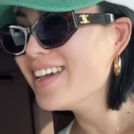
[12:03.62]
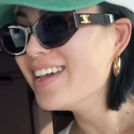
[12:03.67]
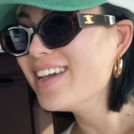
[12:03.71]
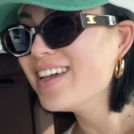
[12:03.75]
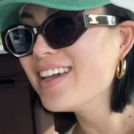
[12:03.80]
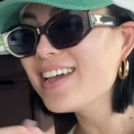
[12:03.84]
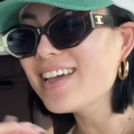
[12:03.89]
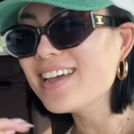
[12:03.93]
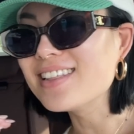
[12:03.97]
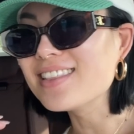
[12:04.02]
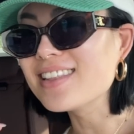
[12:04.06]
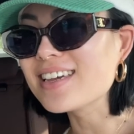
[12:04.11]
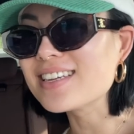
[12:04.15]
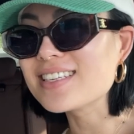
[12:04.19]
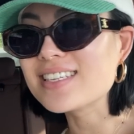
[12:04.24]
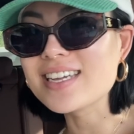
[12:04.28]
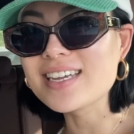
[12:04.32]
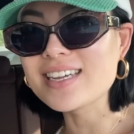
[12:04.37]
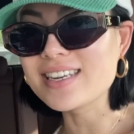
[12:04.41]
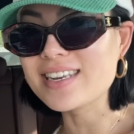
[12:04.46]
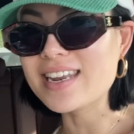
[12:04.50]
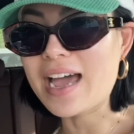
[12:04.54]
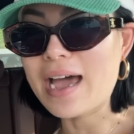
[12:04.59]
and like
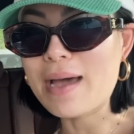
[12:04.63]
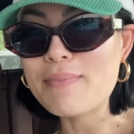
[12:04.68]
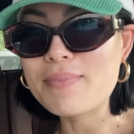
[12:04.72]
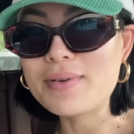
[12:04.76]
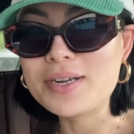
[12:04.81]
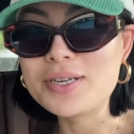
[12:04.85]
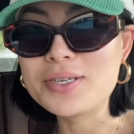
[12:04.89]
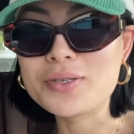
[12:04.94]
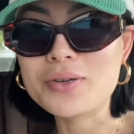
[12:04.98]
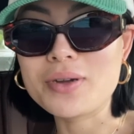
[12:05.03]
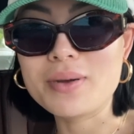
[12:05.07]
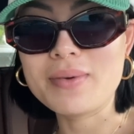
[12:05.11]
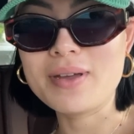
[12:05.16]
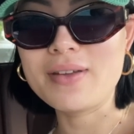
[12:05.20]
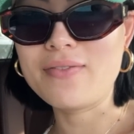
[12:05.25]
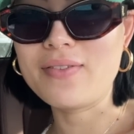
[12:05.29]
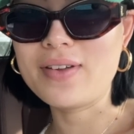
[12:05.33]
take a nap and enjoy my